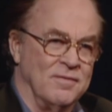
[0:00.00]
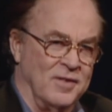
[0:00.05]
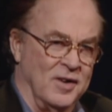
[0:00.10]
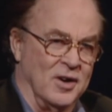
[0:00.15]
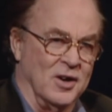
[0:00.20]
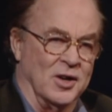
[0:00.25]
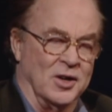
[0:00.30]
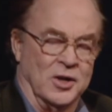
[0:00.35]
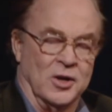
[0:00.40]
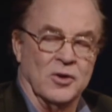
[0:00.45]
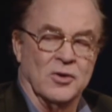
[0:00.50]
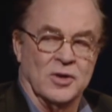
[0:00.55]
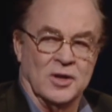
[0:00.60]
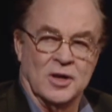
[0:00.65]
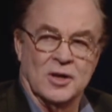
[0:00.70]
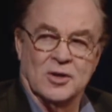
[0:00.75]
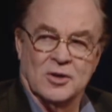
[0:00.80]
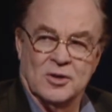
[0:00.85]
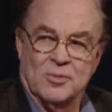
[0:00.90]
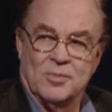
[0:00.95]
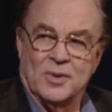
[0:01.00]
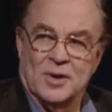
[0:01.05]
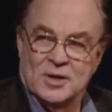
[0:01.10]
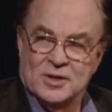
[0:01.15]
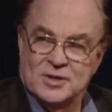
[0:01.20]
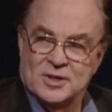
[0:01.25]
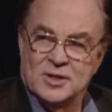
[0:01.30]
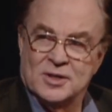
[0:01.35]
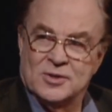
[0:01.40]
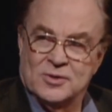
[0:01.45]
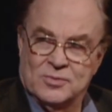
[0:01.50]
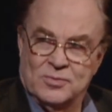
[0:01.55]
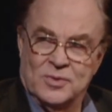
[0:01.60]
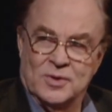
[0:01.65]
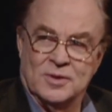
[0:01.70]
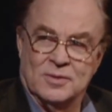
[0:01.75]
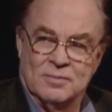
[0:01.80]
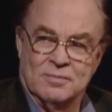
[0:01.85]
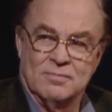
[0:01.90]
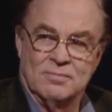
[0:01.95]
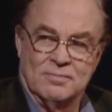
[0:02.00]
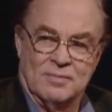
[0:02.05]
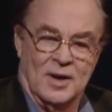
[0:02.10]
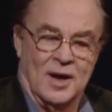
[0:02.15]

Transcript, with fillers: fairly near the end of the process when